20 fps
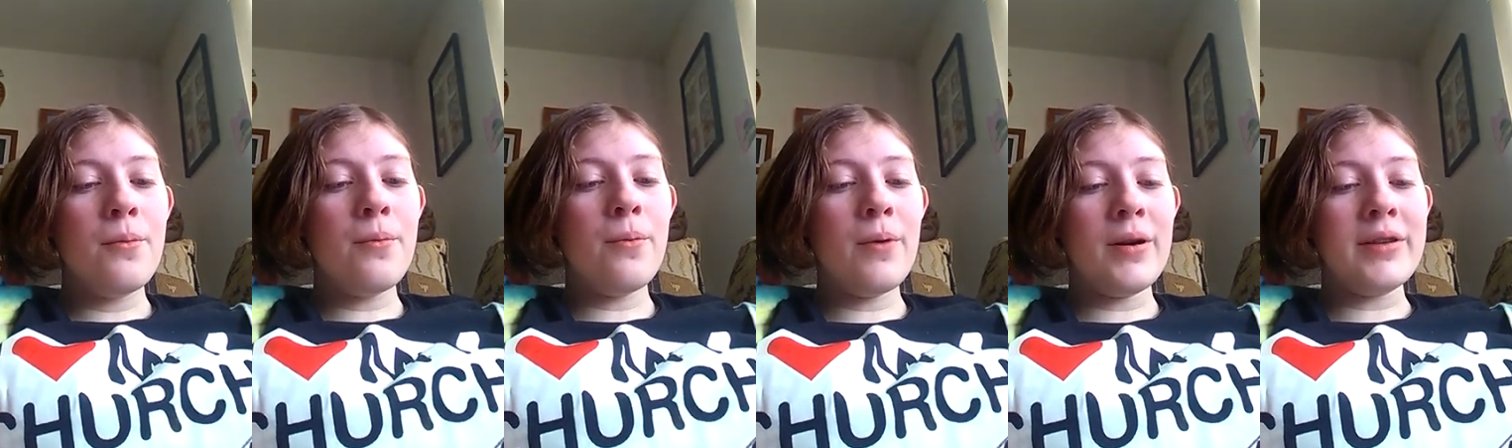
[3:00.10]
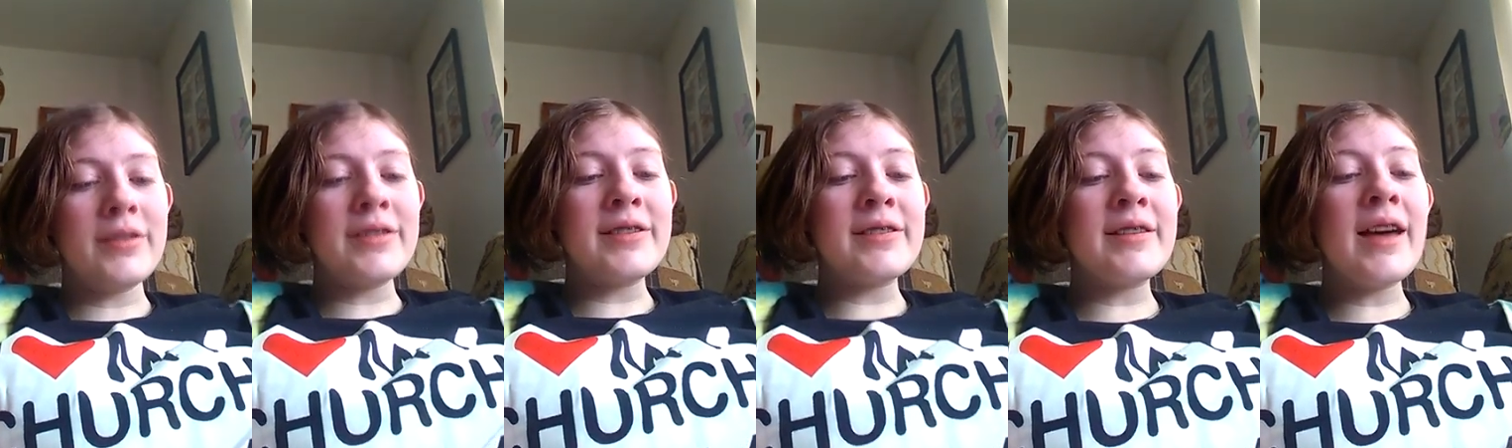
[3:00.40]

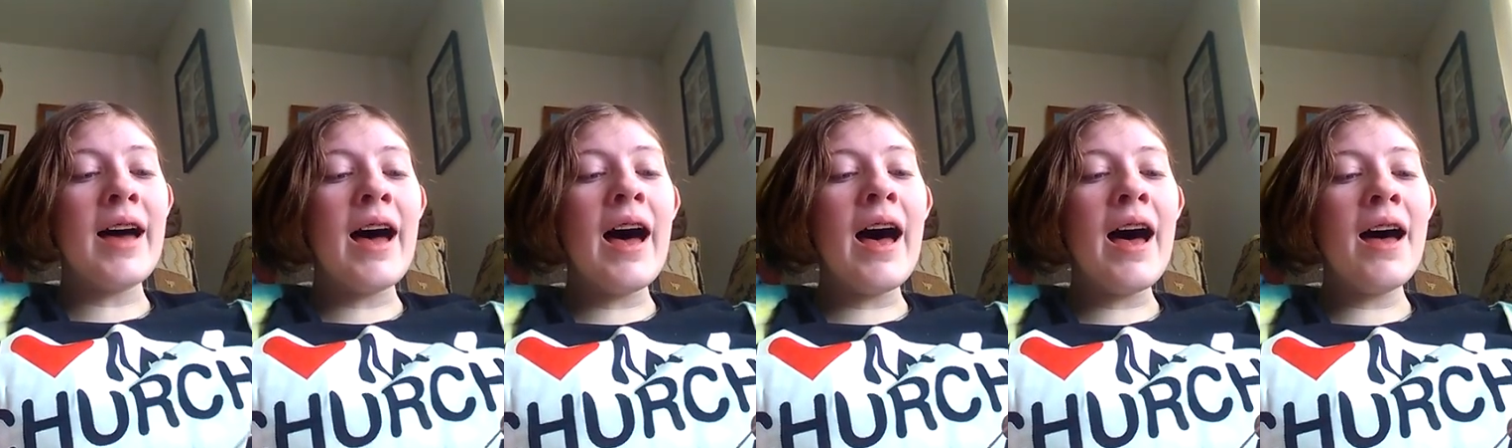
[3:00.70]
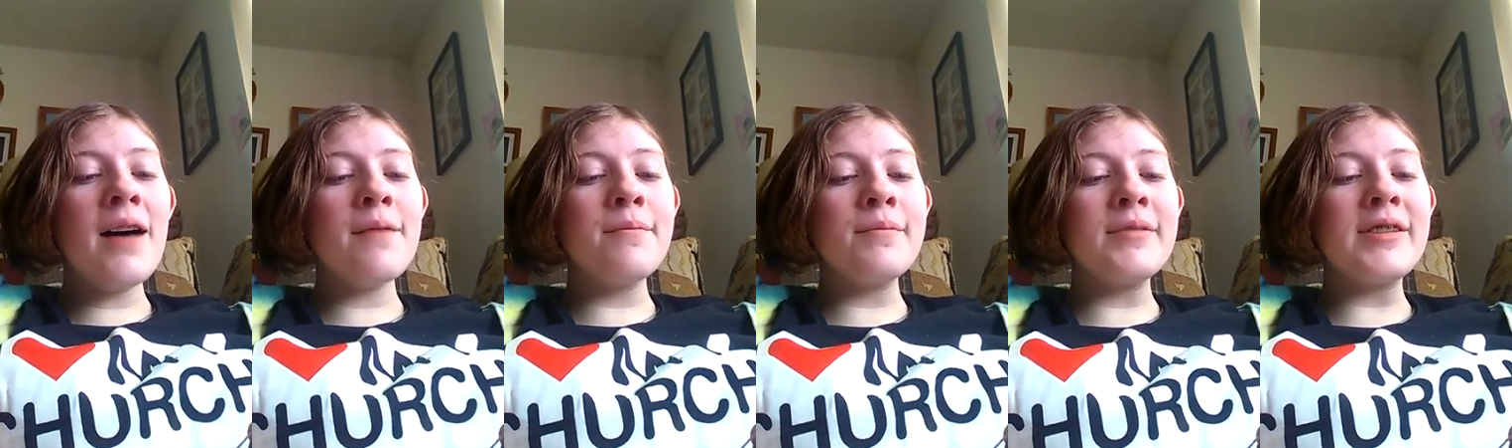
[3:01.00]
Well,
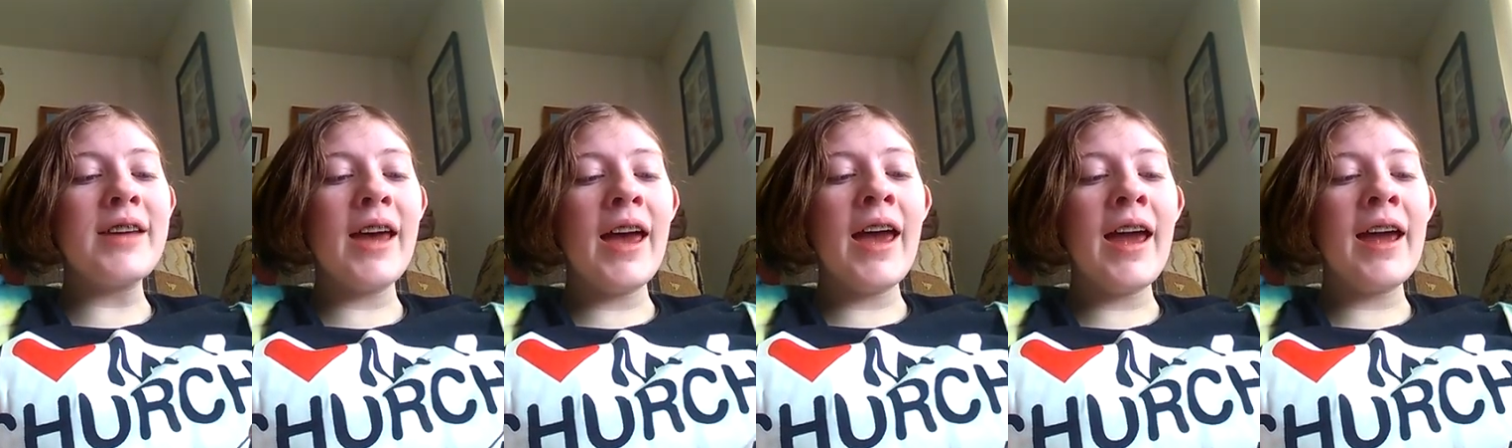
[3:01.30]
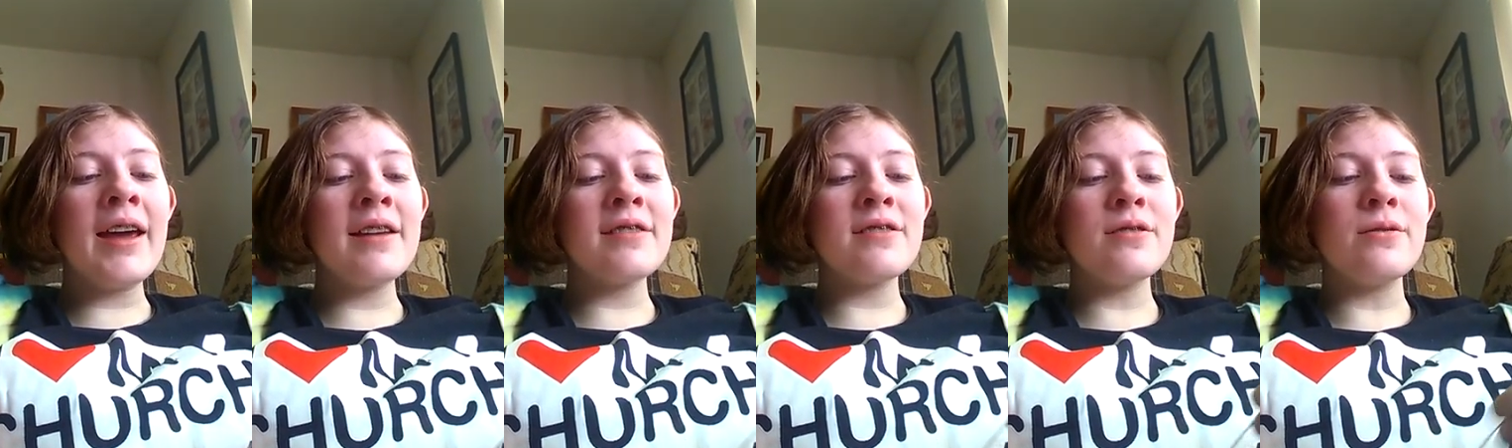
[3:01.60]

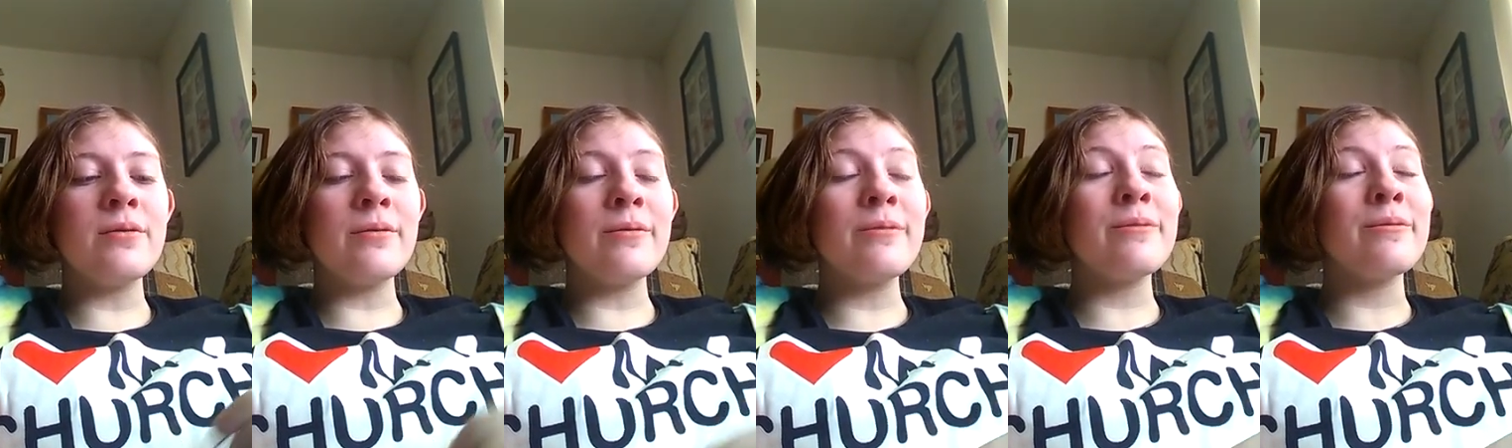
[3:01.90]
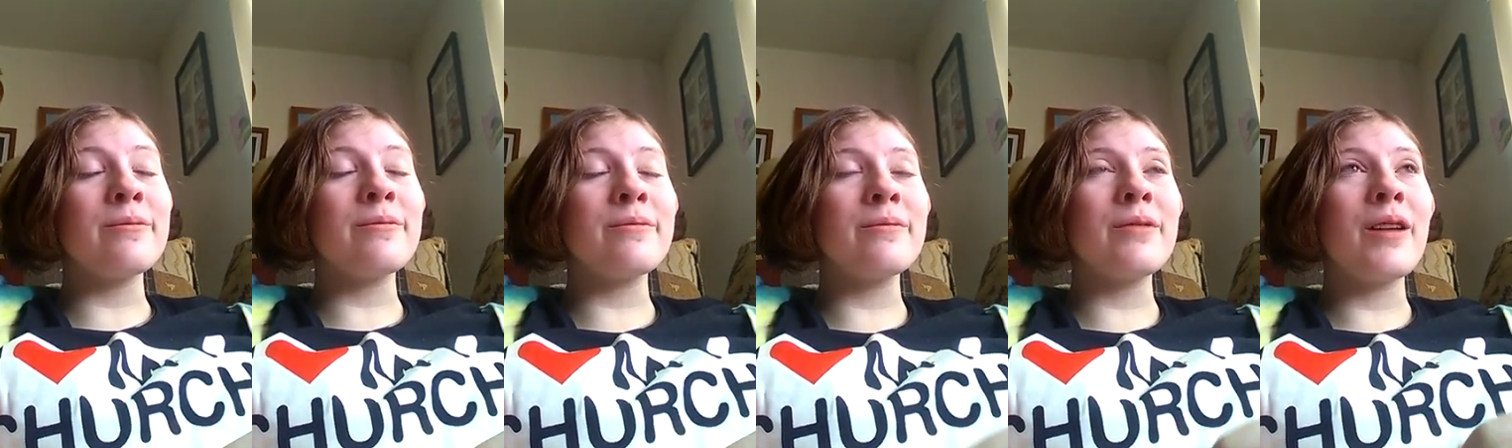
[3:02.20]
someday
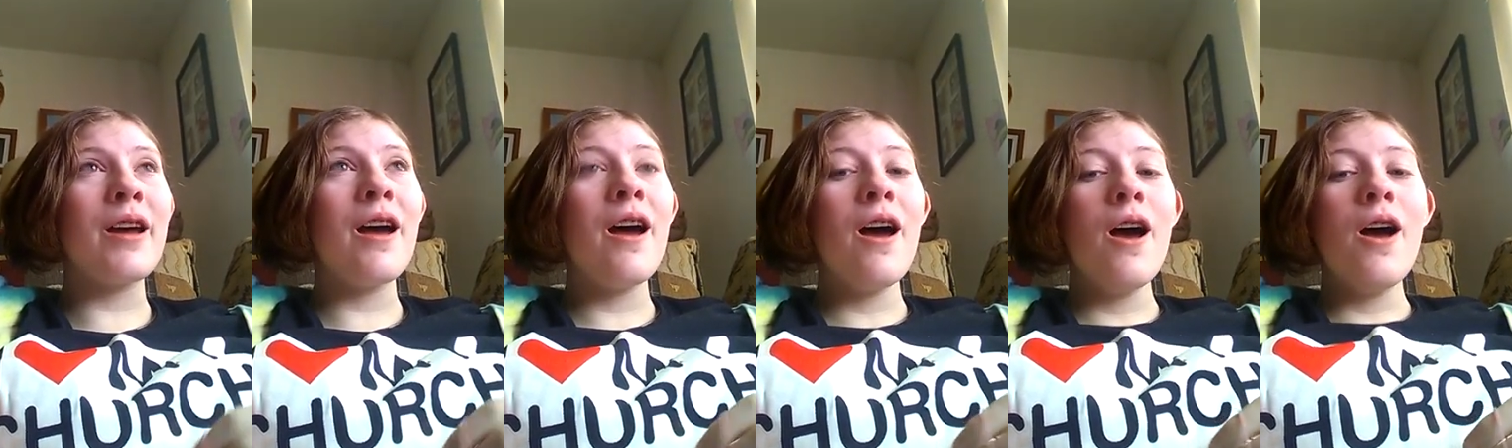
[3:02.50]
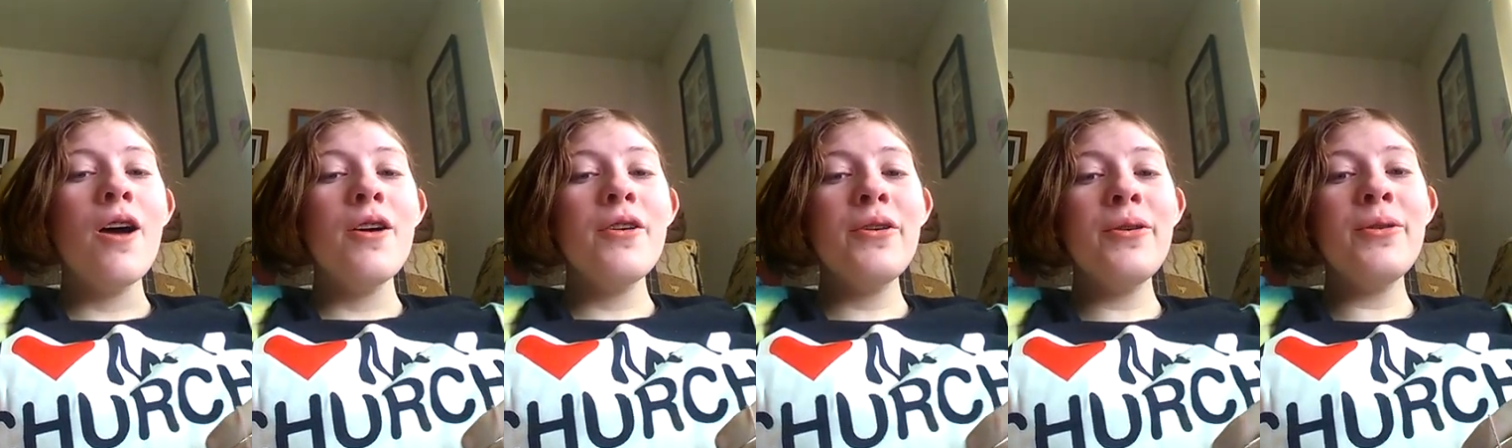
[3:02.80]
soon
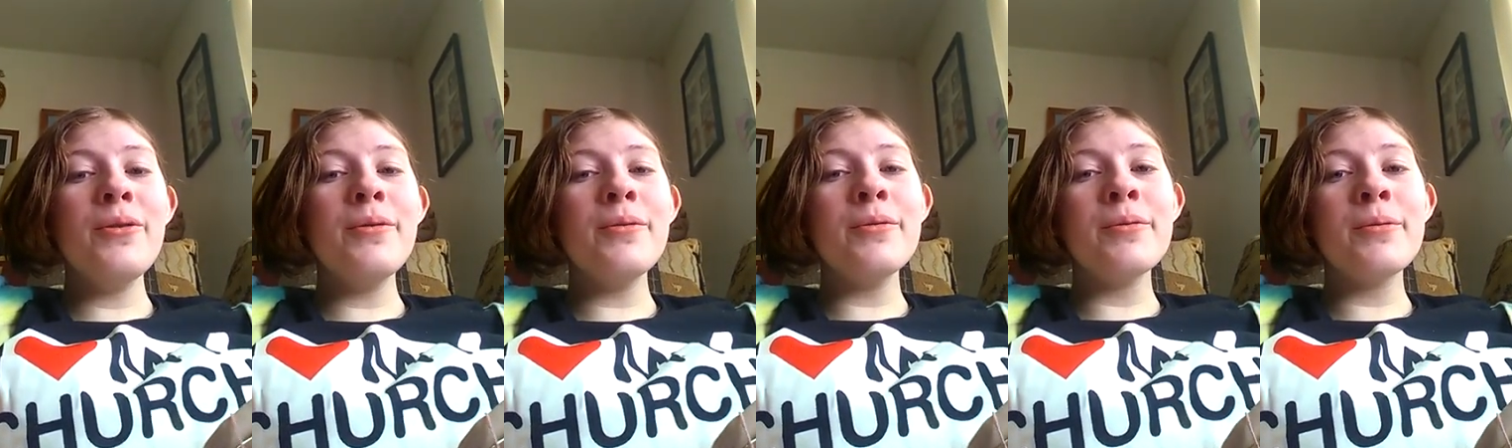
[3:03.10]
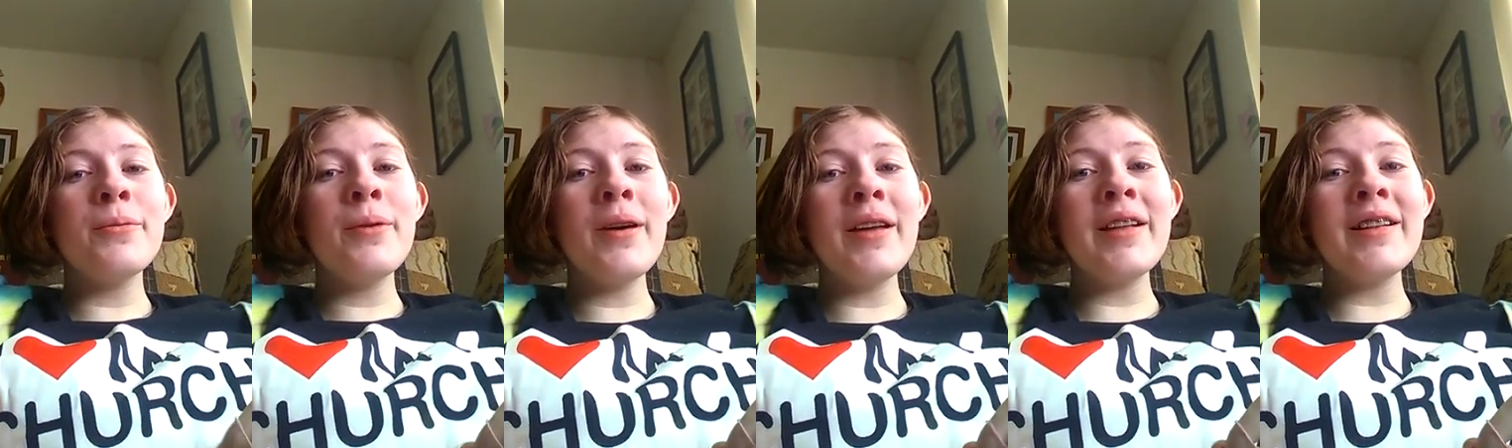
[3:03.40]

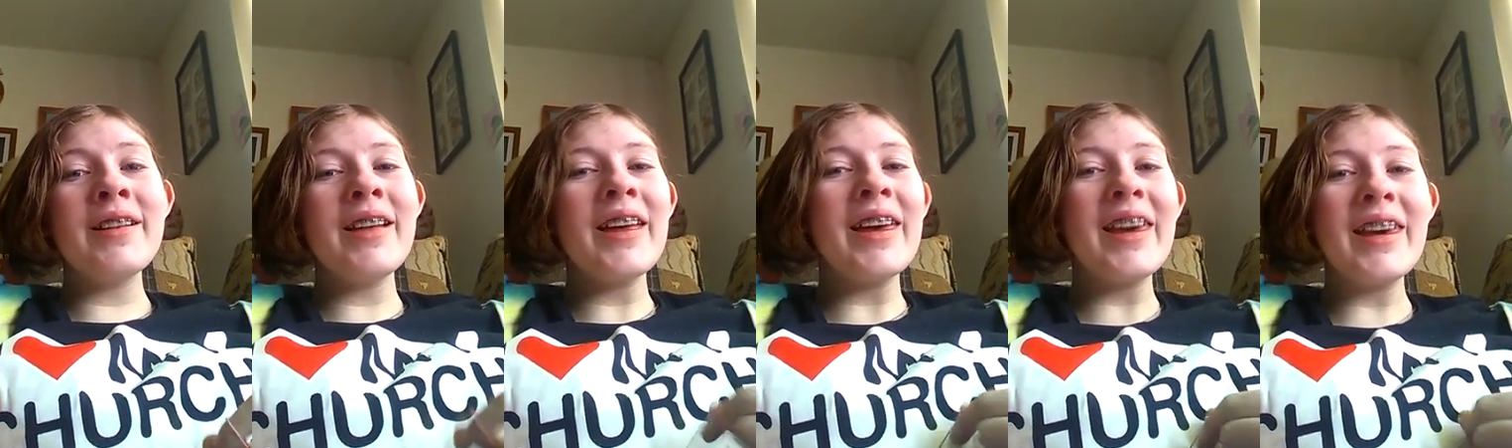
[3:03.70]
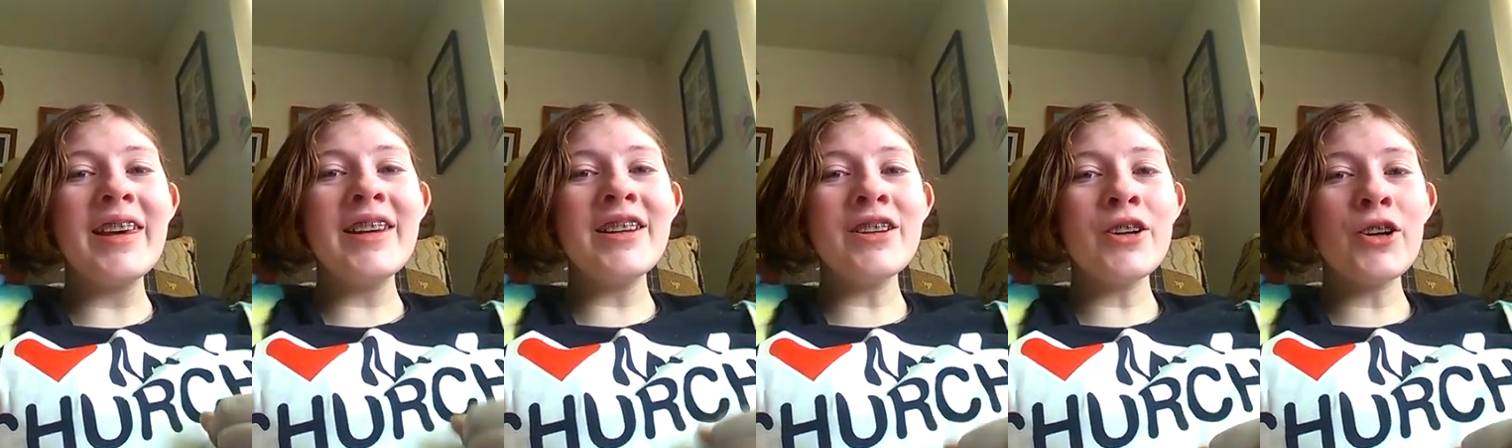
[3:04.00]
you will
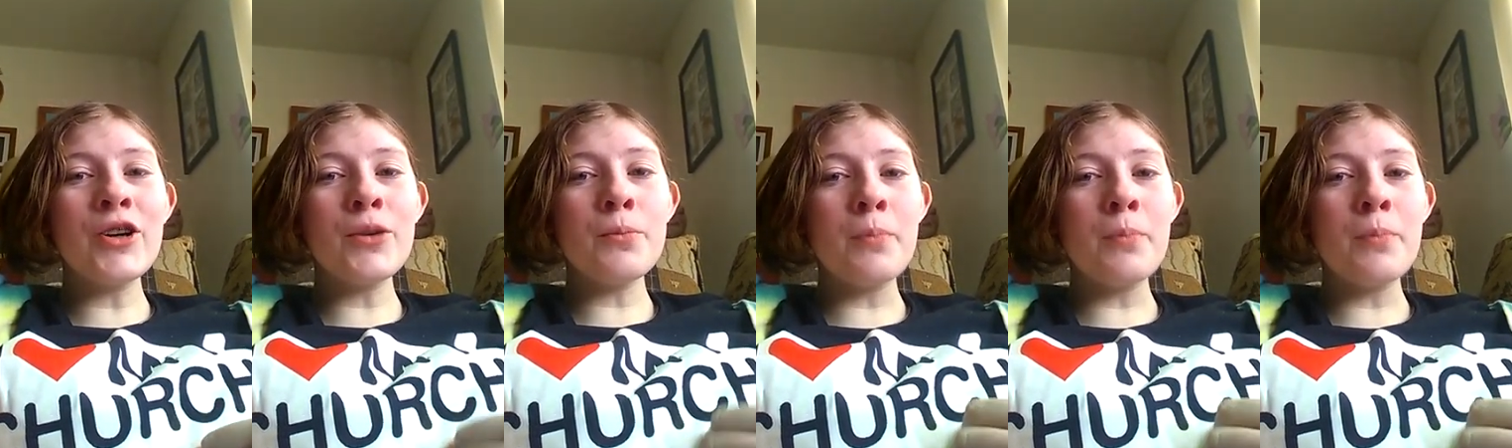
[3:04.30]
hear